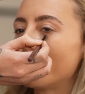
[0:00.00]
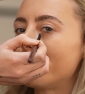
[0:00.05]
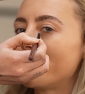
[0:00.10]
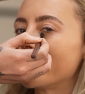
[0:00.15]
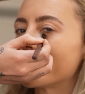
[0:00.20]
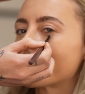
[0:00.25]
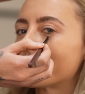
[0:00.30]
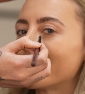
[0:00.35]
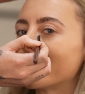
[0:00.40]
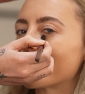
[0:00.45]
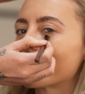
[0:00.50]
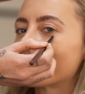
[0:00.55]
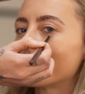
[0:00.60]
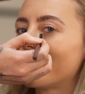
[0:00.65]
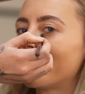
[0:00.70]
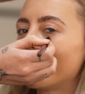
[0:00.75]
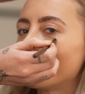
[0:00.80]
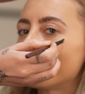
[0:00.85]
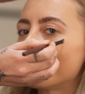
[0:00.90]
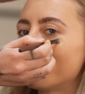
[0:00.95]
a business
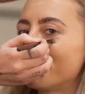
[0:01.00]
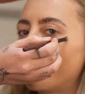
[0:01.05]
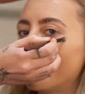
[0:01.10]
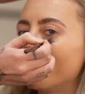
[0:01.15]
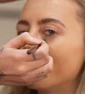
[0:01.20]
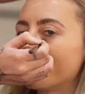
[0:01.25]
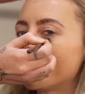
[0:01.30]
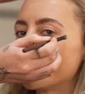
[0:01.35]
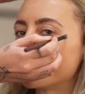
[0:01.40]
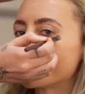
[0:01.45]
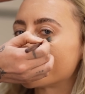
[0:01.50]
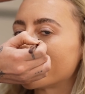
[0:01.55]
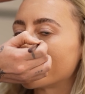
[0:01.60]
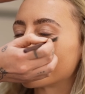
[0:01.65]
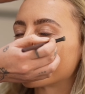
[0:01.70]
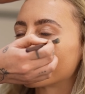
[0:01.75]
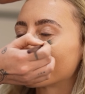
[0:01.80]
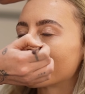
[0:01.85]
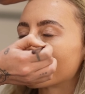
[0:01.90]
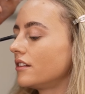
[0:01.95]
that I'm
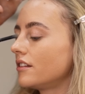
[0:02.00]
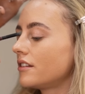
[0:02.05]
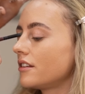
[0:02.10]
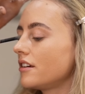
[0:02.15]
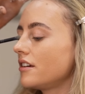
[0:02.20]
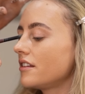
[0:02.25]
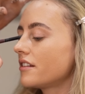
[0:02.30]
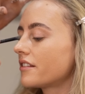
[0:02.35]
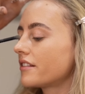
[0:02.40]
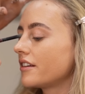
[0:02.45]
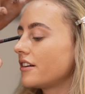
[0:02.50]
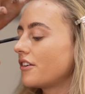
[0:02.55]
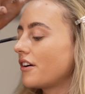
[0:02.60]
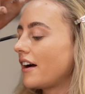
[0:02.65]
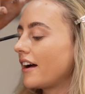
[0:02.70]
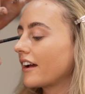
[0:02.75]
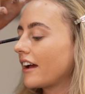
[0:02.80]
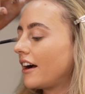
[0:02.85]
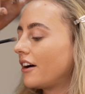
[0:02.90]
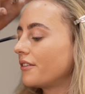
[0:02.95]
building. Do you
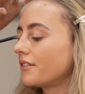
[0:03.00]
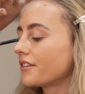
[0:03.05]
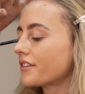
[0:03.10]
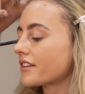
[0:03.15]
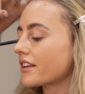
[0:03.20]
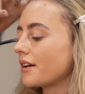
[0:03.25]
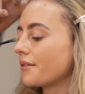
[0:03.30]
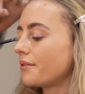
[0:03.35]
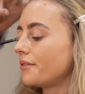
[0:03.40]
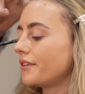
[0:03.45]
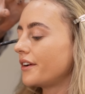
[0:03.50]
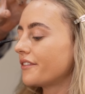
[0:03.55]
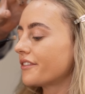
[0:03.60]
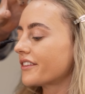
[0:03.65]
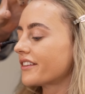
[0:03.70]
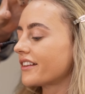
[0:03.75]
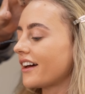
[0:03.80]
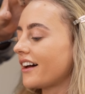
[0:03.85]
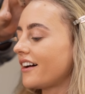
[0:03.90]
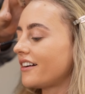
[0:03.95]
still hang out with Skipping
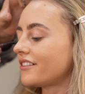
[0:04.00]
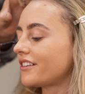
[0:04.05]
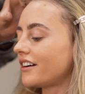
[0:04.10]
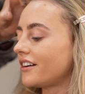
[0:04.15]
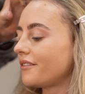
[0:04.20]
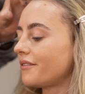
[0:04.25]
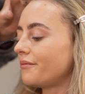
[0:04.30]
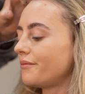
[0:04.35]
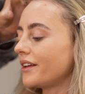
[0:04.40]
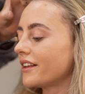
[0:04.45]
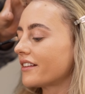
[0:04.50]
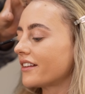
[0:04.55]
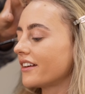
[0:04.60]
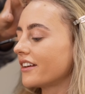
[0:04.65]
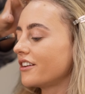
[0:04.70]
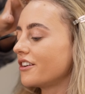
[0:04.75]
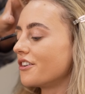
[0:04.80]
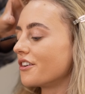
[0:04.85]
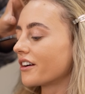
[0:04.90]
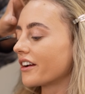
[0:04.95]
with Sarah?
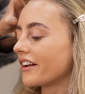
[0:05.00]
Missing your